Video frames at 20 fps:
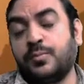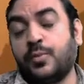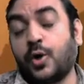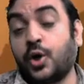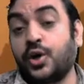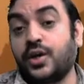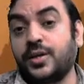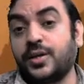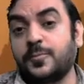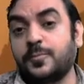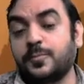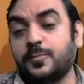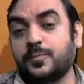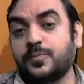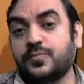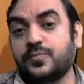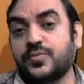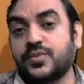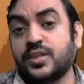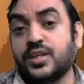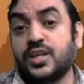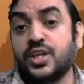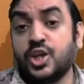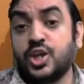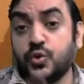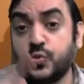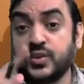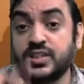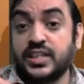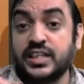bond.
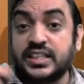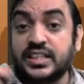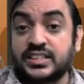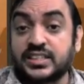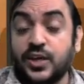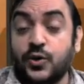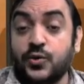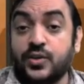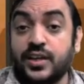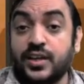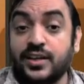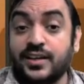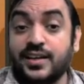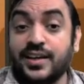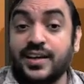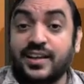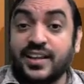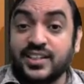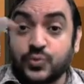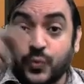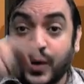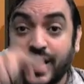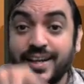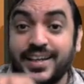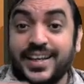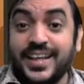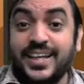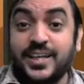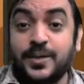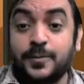When the discounting rate is
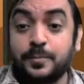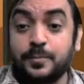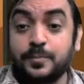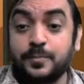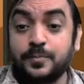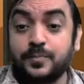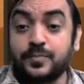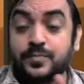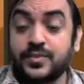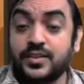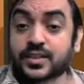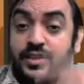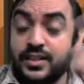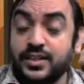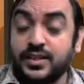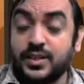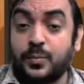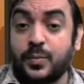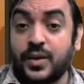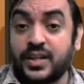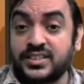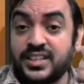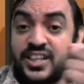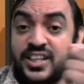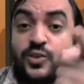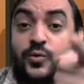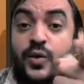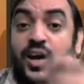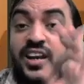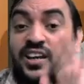YTM, the
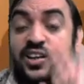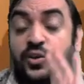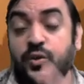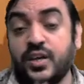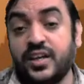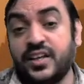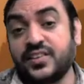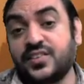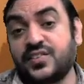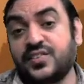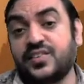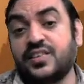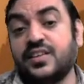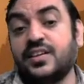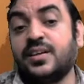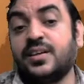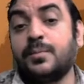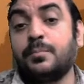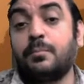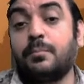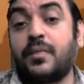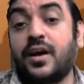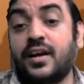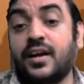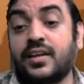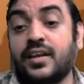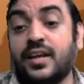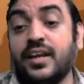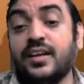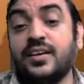present value is
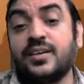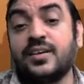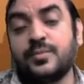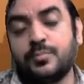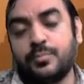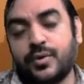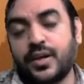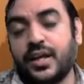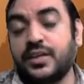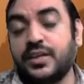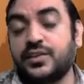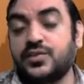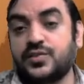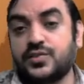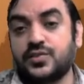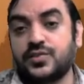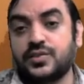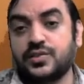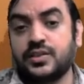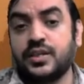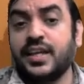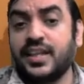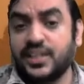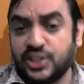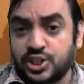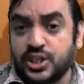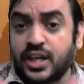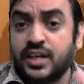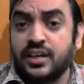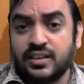market price.
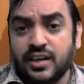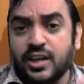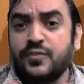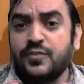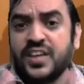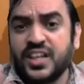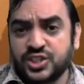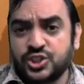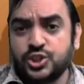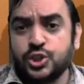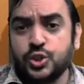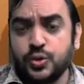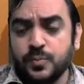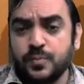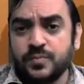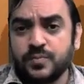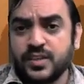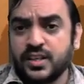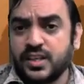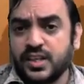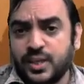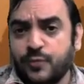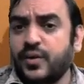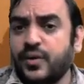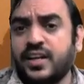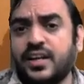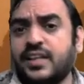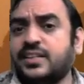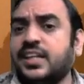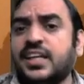In general, we assume
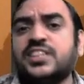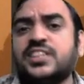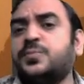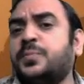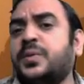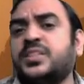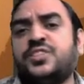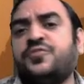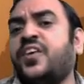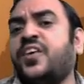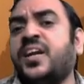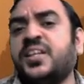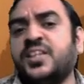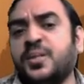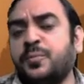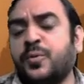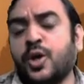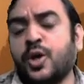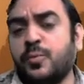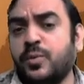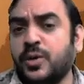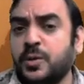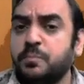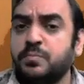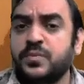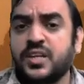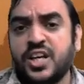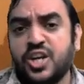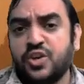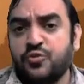when nothing is specified in the problem,
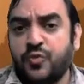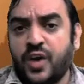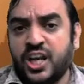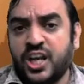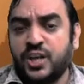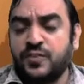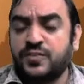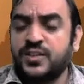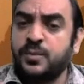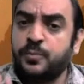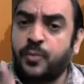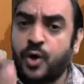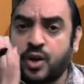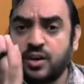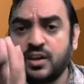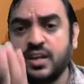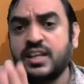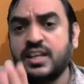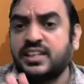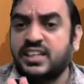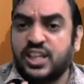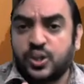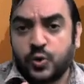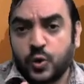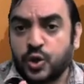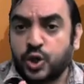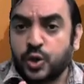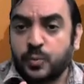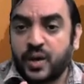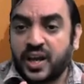value of the bond
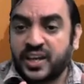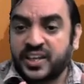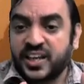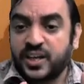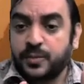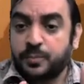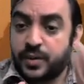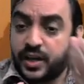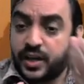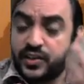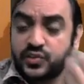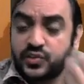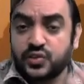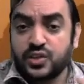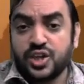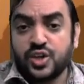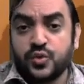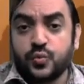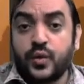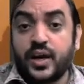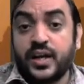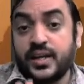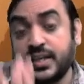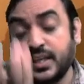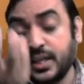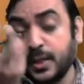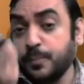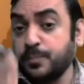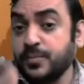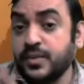equal to market price,
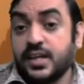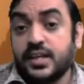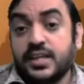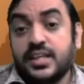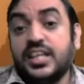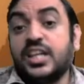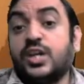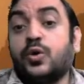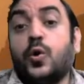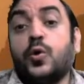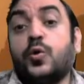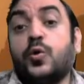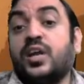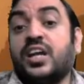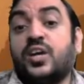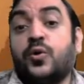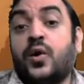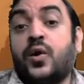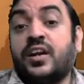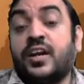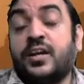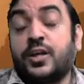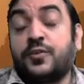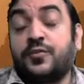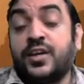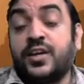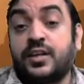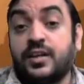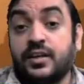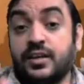YTM equal to required rate of
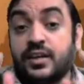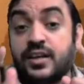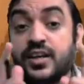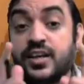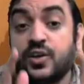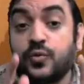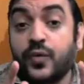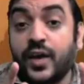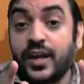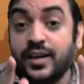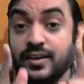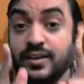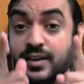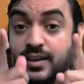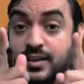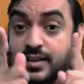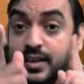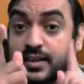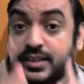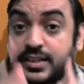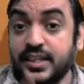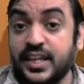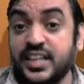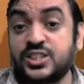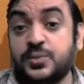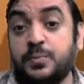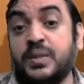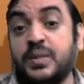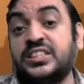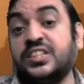return when nothing
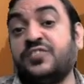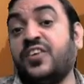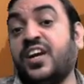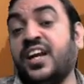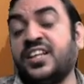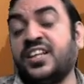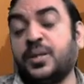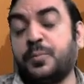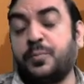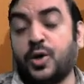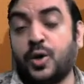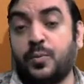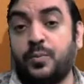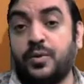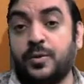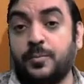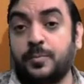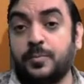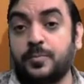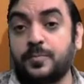is specified in the problem.